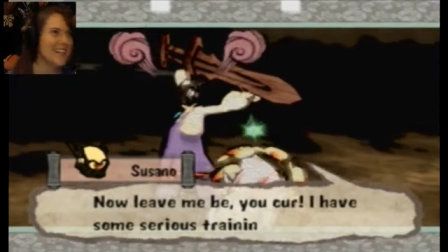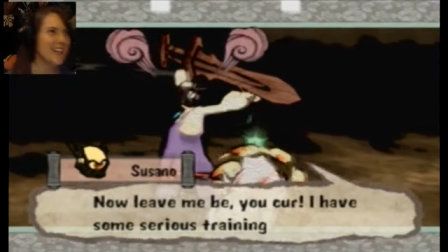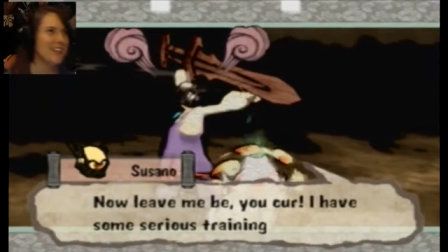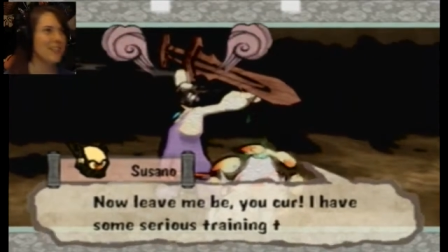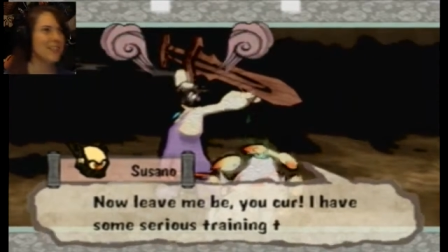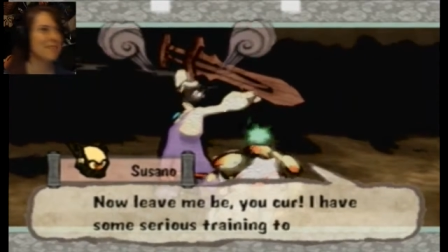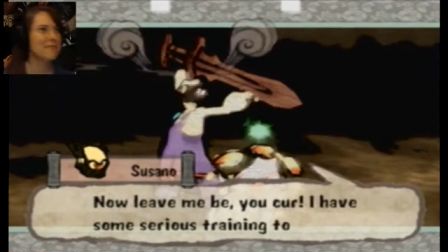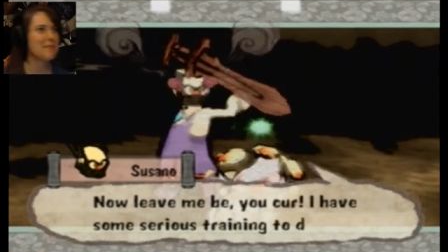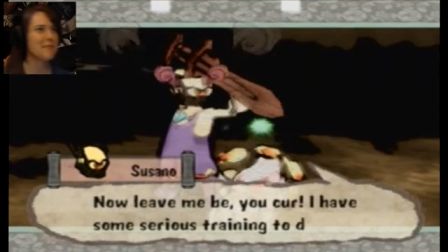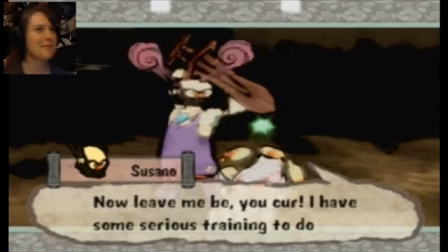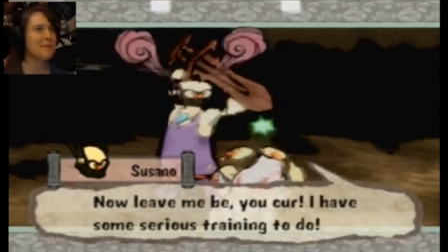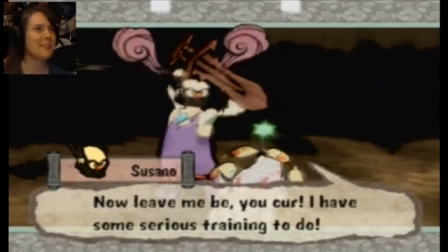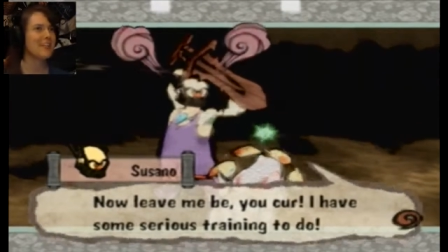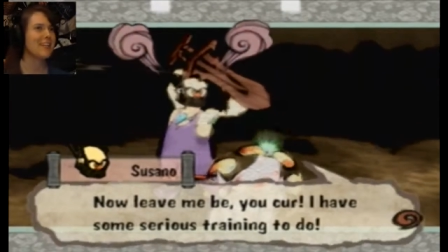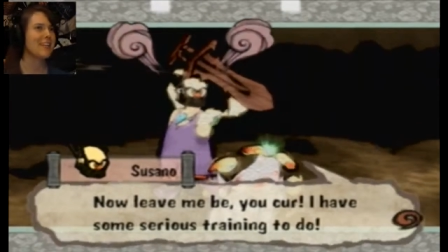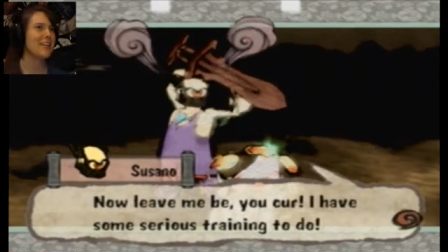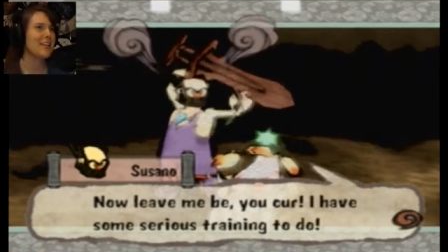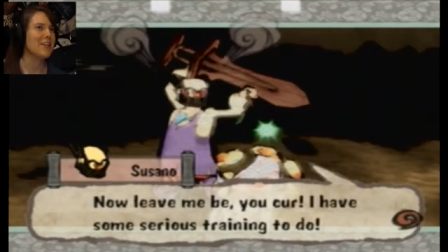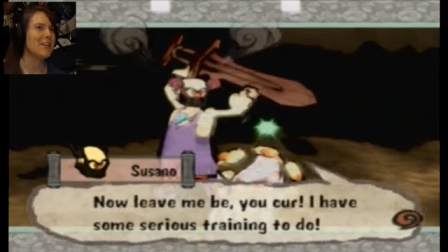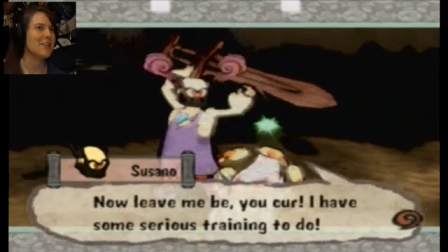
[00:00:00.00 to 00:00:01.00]
now leave me
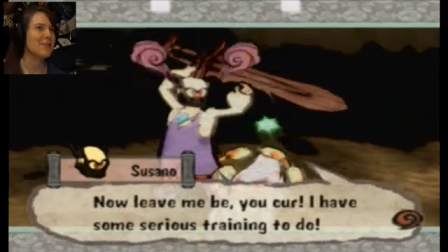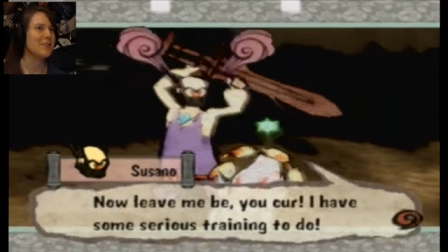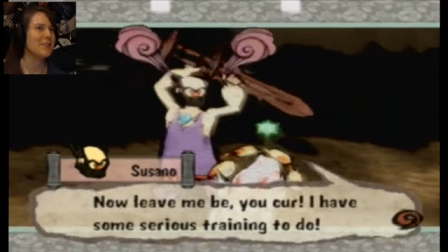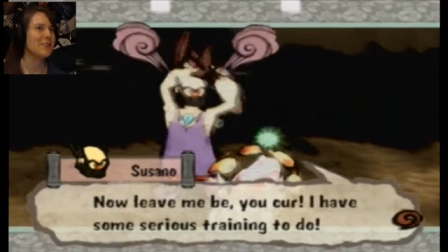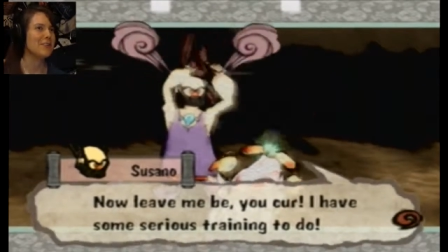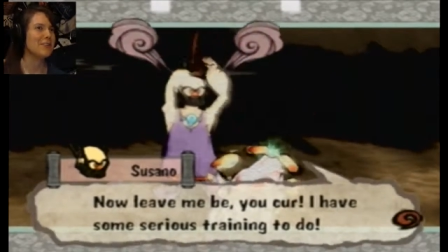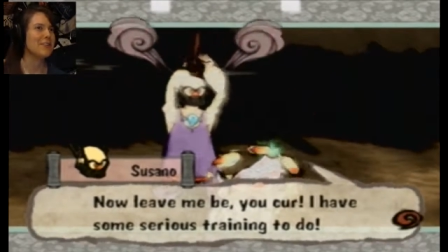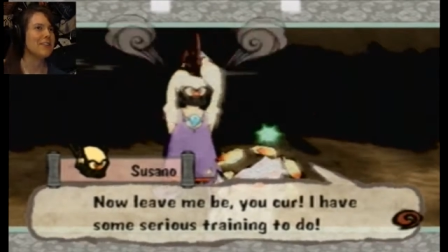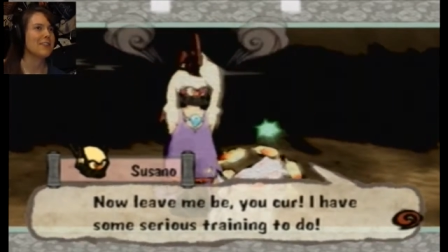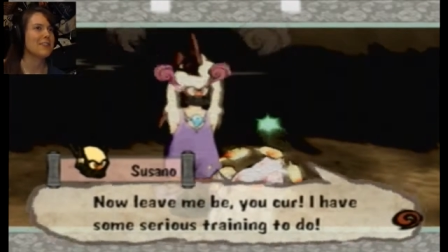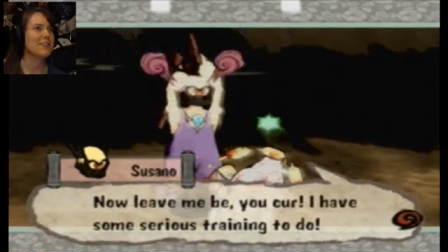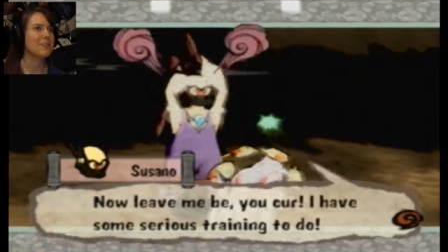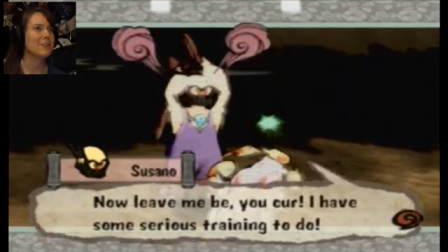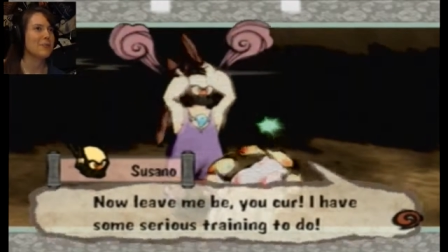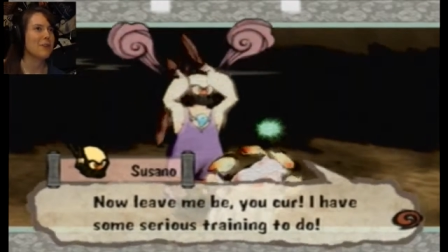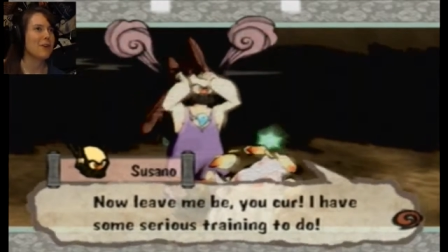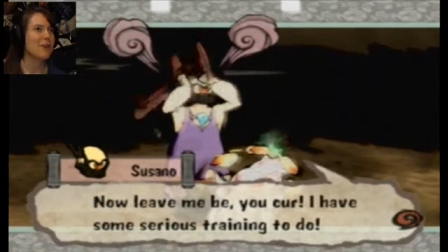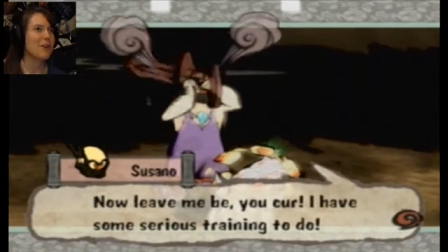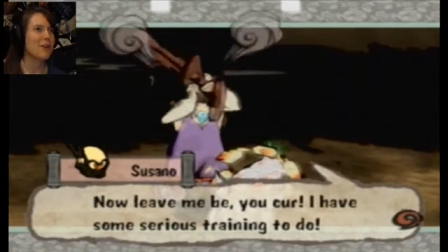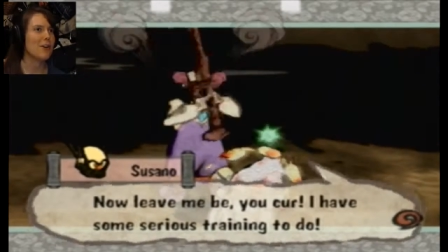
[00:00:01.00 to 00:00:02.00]
be, you,
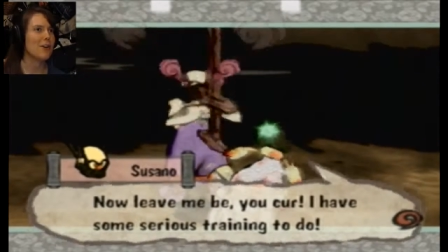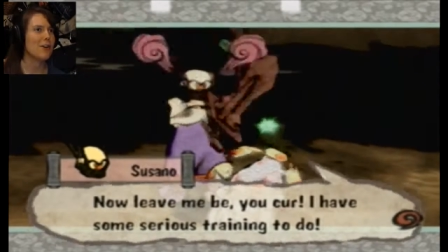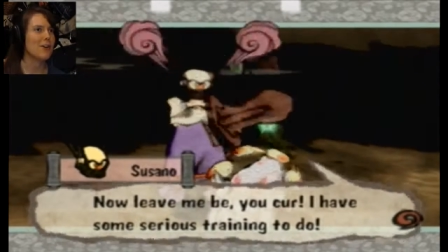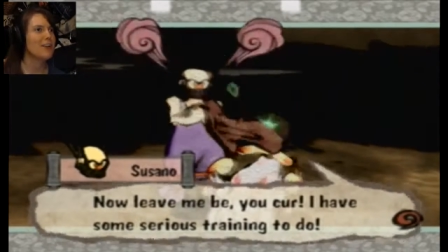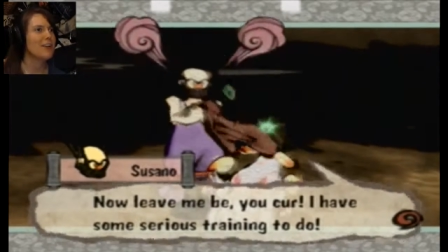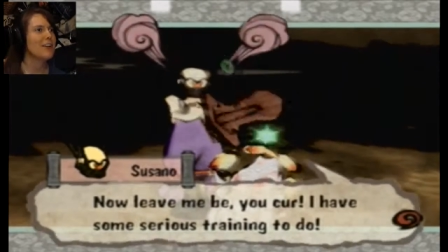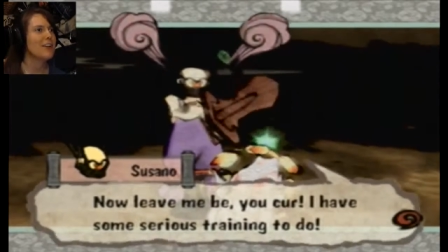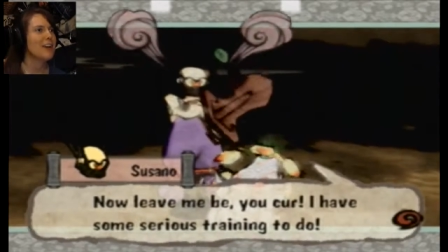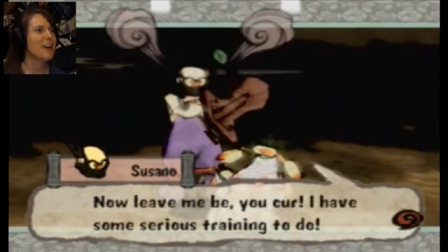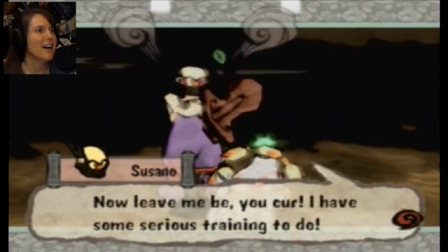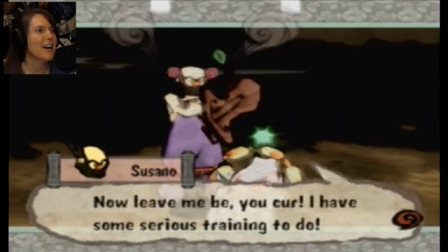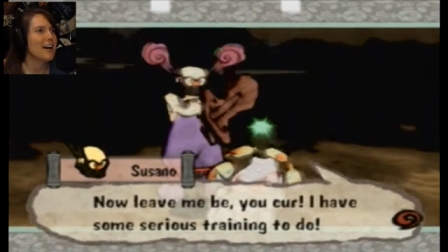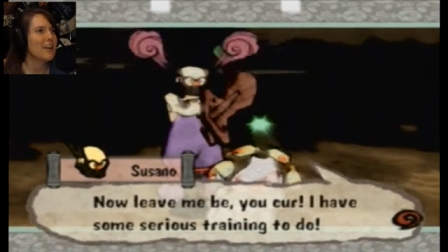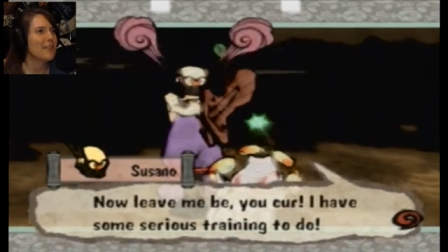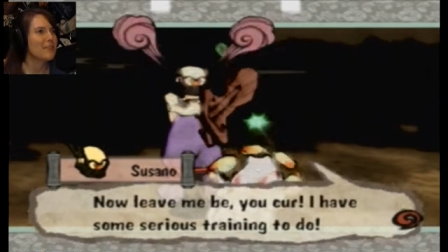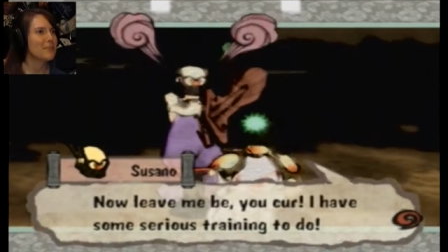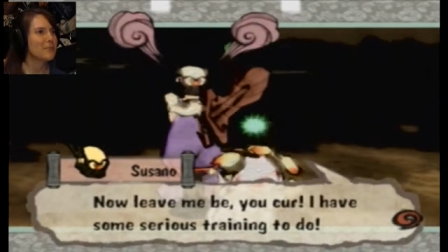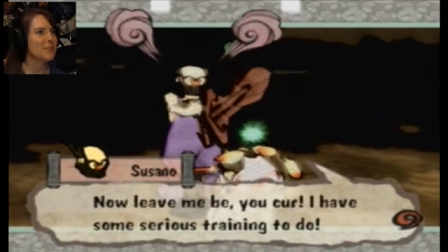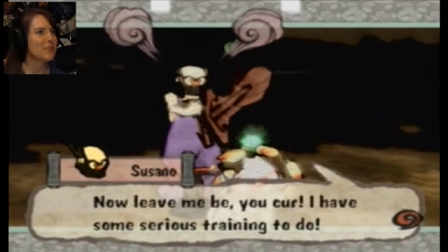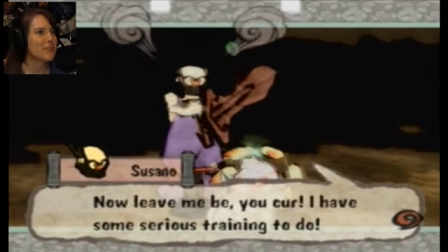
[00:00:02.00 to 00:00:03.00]
you cur. I
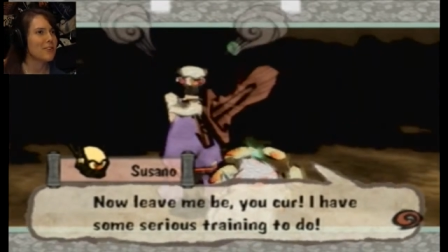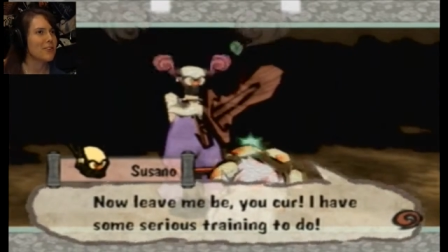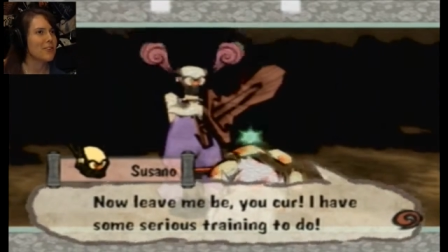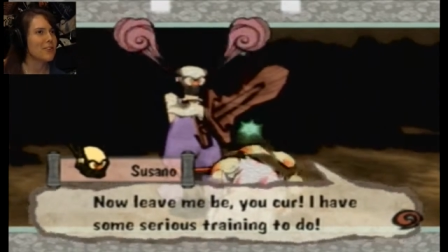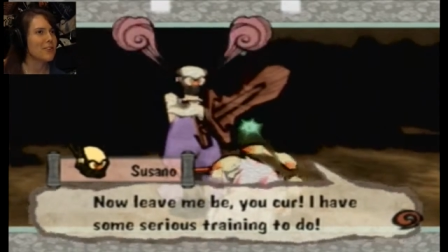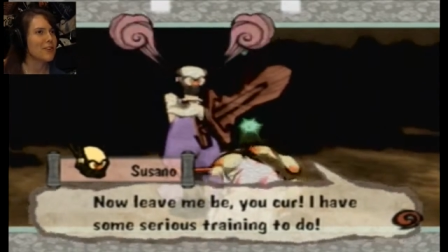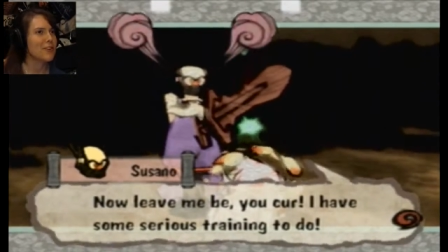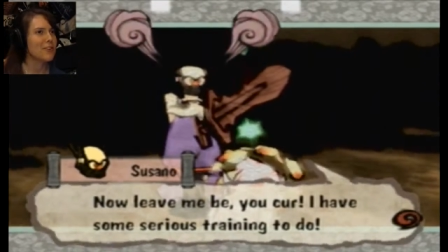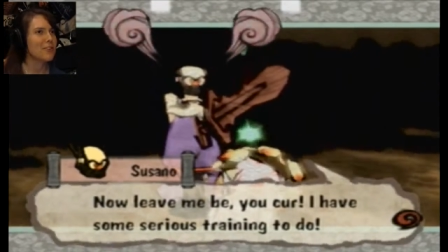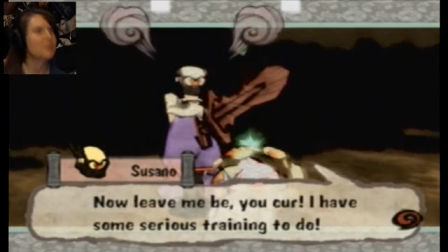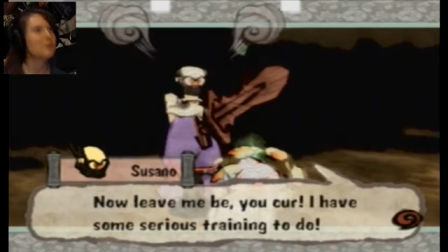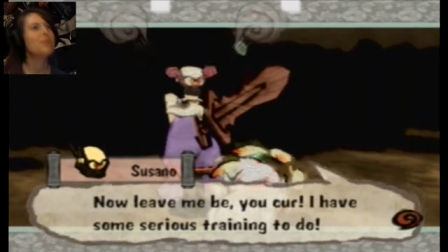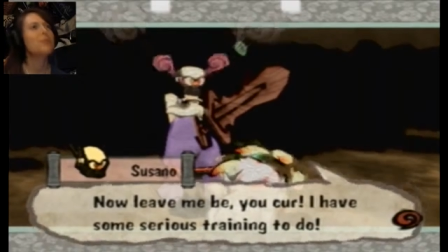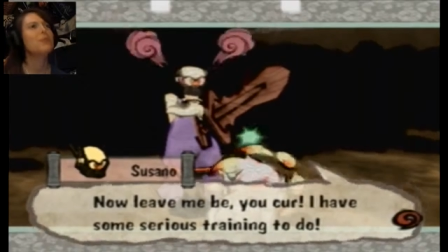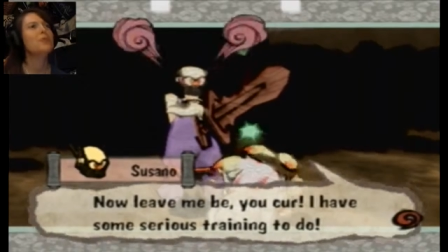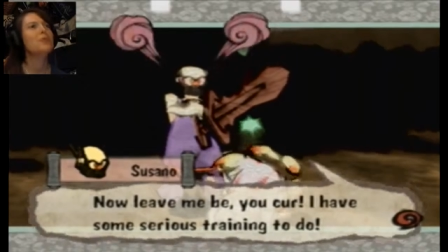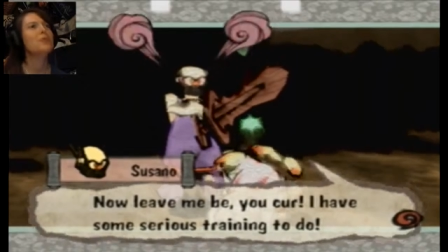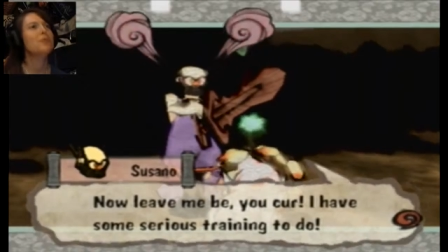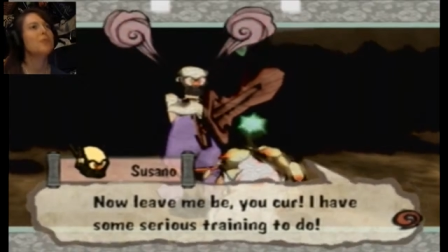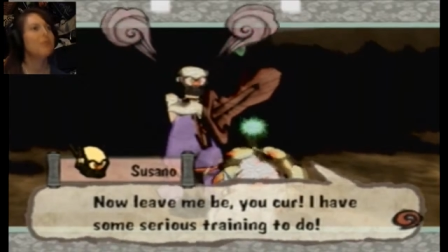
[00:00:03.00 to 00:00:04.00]
have some serious training to
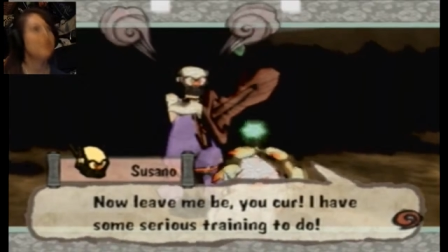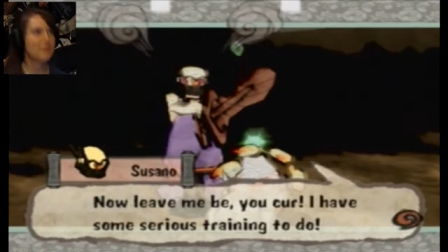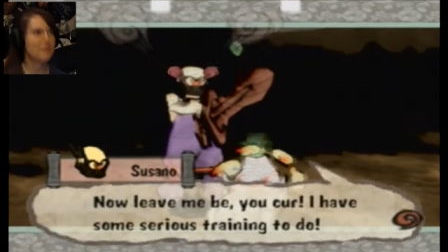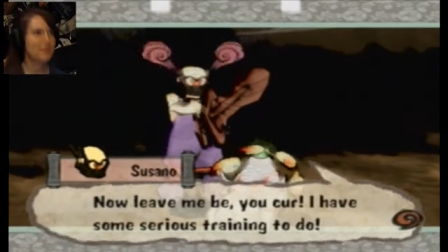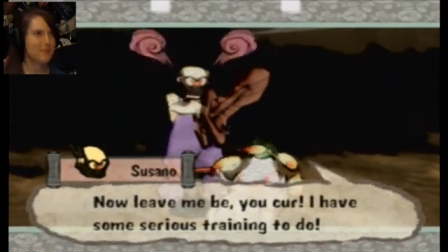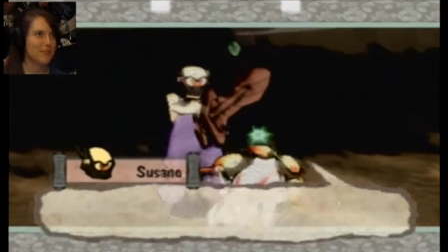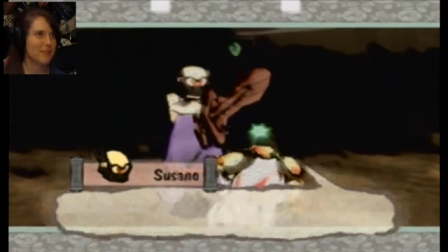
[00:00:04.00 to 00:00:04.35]
do.